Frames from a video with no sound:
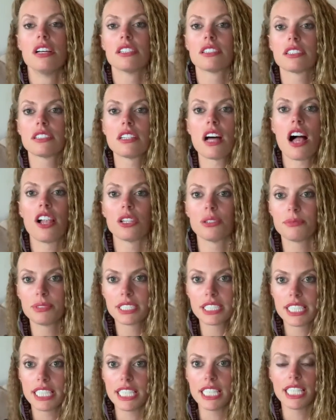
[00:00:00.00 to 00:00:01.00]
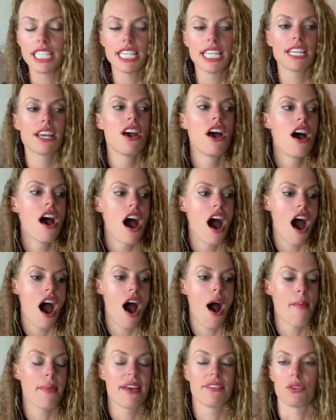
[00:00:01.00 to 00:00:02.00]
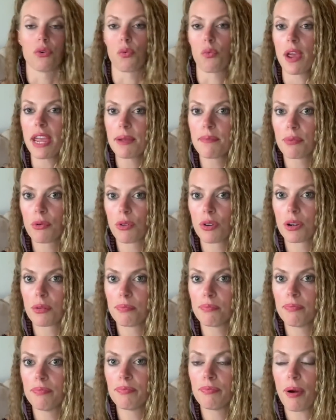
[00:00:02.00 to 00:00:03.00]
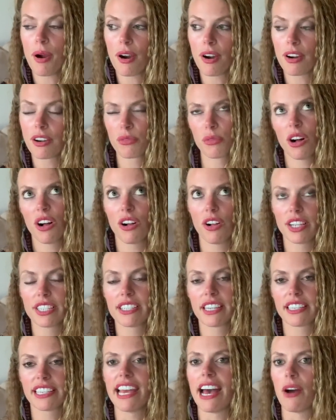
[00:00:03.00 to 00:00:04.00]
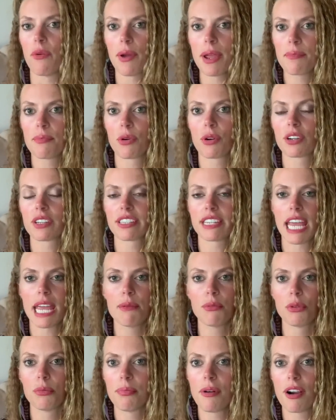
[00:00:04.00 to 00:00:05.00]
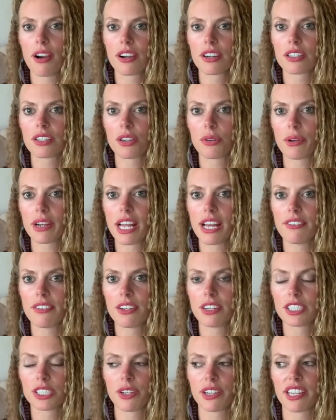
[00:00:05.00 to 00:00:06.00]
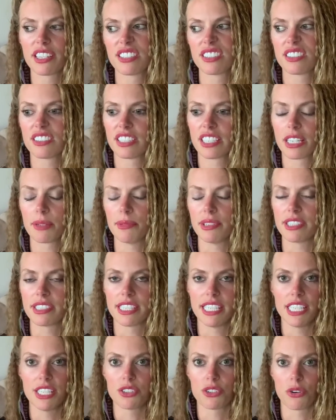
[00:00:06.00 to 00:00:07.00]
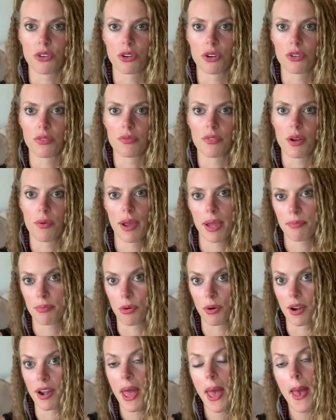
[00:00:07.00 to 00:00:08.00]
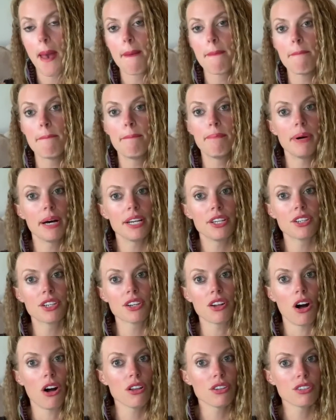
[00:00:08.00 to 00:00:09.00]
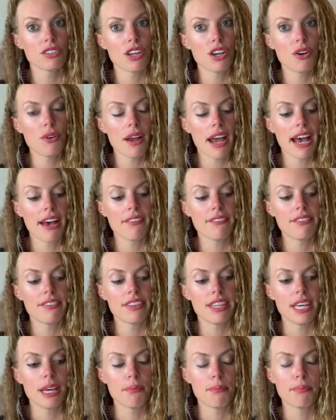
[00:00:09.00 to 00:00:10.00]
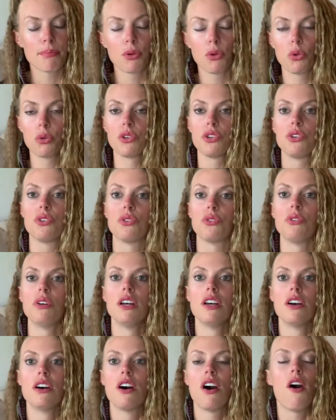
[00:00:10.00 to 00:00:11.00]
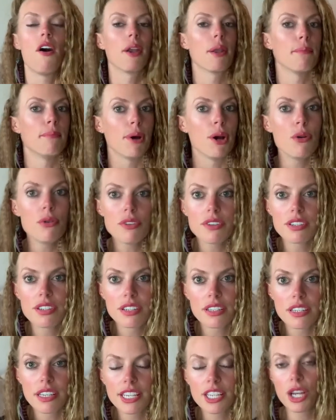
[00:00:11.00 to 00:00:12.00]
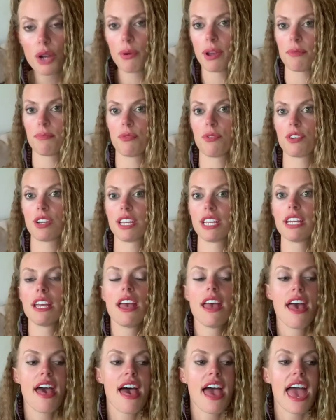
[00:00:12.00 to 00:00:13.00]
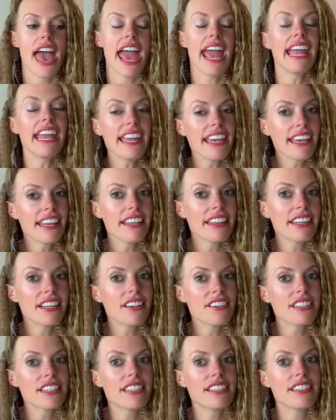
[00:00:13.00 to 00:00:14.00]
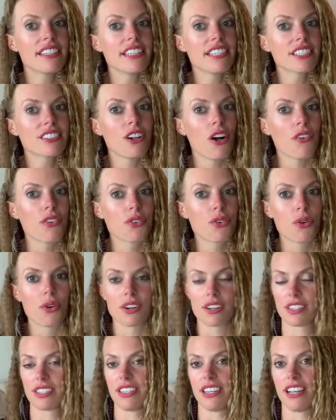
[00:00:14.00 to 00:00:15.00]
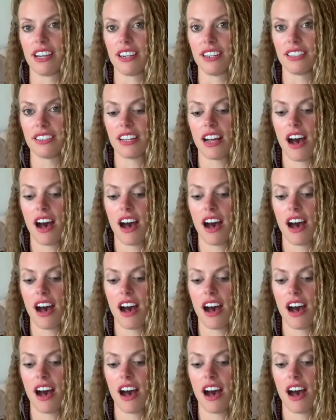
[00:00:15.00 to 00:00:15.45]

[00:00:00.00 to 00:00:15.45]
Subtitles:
slalom skiing. They have a wakeboard park. Well, it's like, yeah, wakeboard cable park or whatever. So I guess it can be skis or a wakeboard, but you could also have them pull you on a boat and go wakeboarding. And there's a disc golf course there.